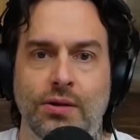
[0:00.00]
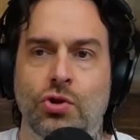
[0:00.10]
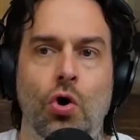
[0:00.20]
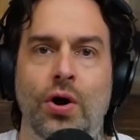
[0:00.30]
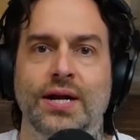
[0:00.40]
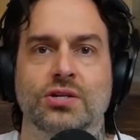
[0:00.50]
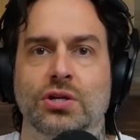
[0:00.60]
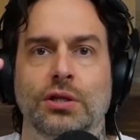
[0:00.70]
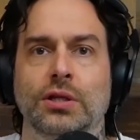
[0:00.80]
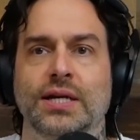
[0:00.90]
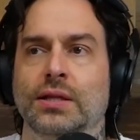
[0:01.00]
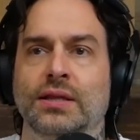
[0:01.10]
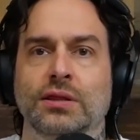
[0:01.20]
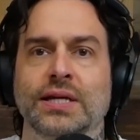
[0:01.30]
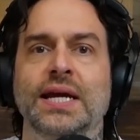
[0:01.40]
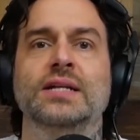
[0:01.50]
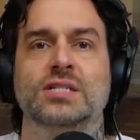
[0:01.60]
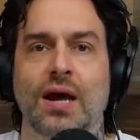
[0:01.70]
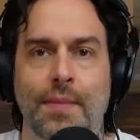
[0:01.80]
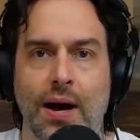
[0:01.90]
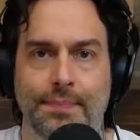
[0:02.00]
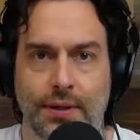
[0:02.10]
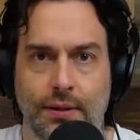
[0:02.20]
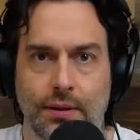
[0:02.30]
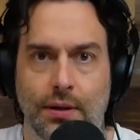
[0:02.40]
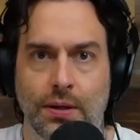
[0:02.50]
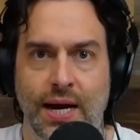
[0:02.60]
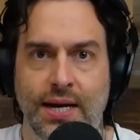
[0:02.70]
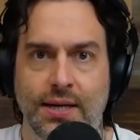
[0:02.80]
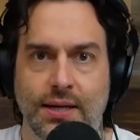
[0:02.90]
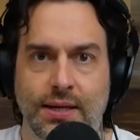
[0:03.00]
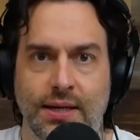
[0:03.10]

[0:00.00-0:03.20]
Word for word: the audience eats him up, okay?